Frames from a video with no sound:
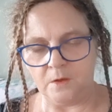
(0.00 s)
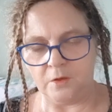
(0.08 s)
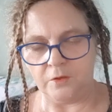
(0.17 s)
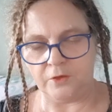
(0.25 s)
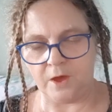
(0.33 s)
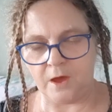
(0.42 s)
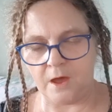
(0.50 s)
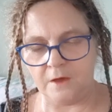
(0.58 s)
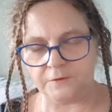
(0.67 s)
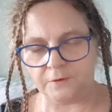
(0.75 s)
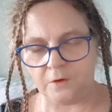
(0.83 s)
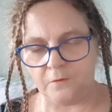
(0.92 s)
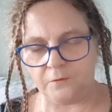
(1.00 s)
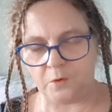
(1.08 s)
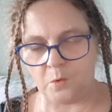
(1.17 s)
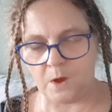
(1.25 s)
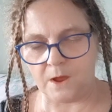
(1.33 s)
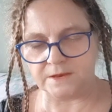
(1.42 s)
the heart of
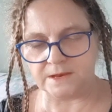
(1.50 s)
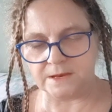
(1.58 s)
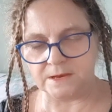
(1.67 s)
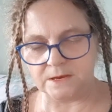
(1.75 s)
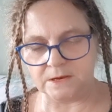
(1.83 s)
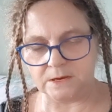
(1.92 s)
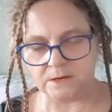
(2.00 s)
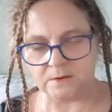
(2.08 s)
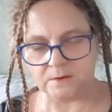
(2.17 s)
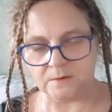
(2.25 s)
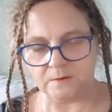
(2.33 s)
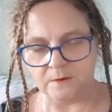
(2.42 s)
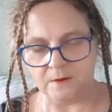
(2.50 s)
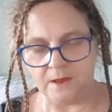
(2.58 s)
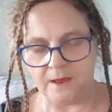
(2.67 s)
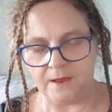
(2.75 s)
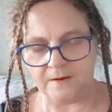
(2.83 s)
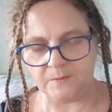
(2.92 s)
Kuan Yin
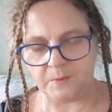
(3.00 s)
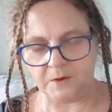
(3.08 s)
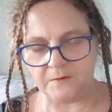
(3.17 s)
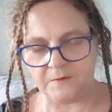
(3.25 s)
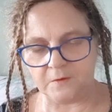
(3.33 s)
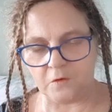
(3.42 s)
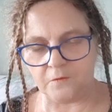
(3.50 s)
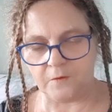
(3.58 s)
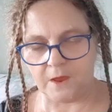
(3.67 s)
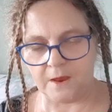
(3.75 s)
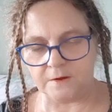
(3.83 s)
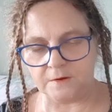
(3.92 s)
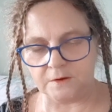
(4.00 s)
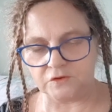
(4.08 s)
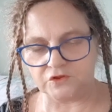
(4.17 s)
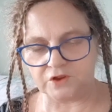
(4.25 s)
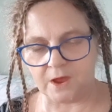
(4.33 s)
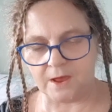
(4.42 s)
and it's by Sofan
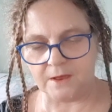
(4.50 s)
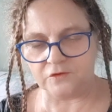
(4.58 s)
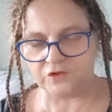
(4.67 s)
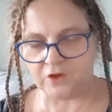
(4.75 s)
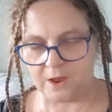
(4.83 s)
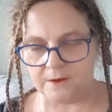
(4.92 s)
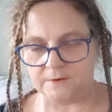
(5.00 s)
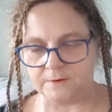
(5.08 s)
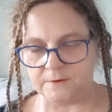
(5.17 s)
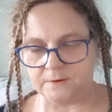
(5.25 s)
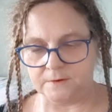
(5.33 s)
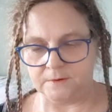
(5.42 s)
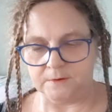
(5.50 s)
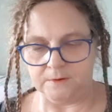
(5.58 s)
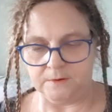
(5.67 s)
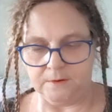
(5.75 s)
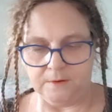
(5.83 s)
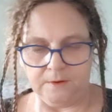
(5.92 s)
Chan
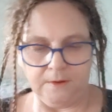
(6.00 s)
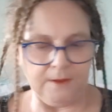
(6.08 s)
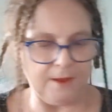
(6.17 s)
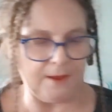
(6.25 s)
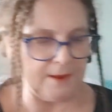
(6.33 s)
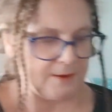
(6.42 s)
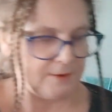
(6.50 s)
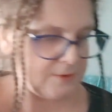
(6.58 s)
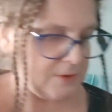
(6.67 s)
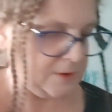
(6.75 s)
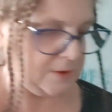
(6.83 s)
and I